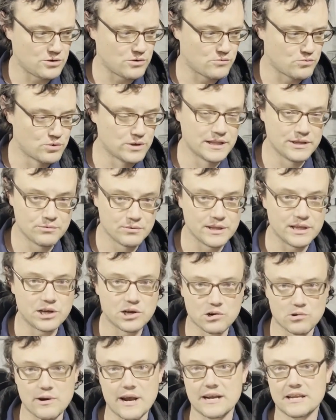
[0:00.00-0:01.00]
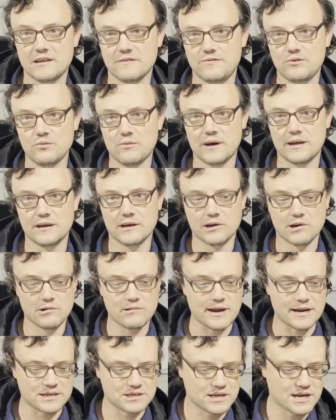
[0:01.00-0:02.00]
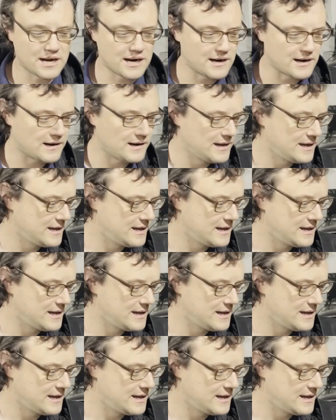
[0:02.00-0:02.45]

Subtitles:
really, really correct if you want the correct car.